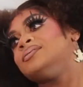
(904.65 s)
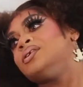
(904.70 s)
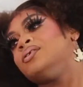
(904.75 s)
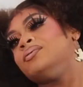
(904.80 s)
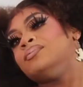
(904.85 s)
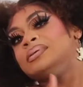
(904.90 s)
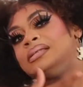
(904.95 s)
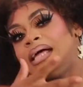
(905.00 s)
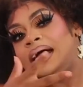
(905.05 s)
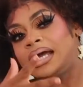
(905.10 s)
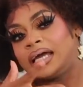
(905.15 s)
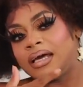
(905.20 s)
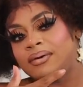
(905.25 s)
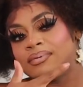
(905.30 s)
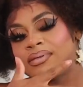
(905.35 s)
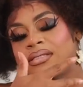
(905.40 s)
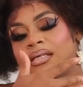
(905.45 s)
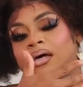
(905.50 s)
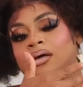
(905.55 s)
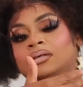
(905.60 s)
So it was like,
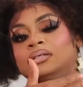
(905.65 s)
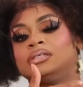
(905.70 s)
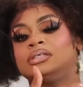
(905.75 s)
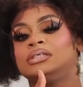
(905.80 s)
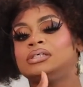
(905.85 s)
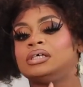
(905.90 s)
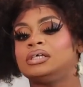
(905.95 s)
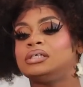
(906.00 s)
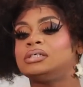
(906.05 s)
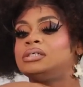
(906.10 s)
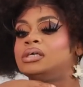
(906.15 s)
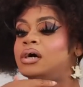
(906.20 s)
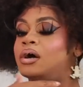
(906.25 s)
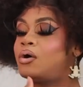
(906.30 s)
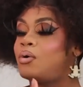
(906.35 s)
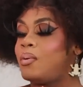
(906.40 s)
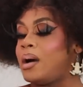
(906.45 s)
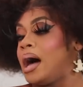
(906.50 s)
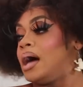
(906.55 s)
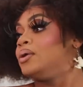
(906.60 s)
she took
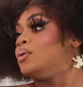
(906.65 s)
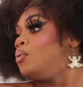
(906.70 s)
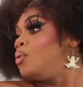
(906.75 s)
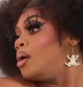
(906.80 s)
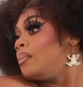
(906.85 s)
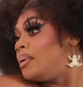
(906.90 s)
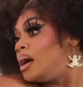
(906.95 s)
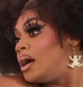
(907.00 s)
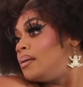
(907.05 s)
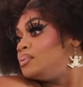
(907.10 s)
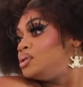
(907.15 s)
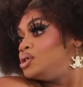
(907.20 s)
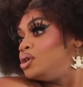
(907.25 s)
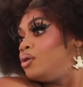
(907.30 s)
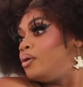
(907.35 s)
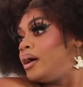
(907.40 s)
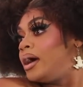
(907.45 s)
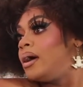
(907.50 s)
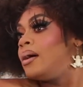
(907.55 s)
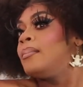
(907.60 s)
a while to warm up
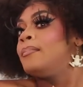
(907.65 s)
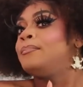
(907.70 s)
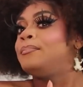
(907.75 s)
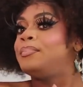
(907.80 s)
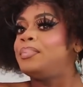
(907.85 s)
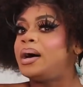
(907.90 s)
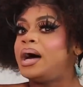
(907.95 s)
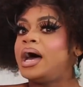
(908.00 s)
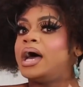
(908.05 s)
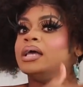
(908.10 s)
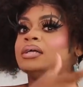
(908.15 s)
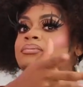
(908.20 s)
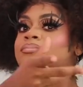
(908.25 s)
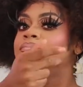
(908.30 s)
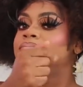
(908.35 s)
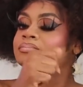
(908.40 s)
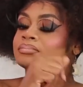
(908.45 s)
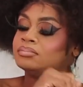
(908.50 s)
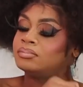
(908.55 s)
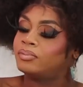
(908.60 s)
to it, but
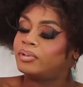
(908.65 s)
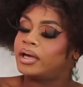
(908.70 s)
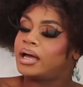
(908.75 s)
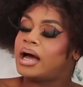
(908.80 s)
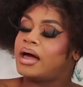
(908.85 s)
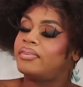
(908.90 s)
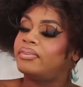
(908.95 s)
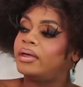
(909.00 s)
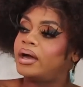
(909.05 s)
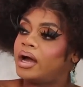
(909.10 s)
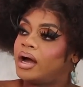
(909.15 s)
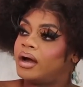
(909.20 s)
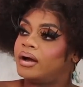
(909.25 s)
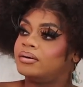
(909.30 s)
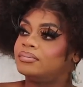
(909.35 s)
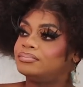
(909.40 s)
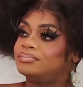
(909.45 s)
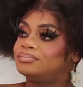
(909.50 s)
we got there.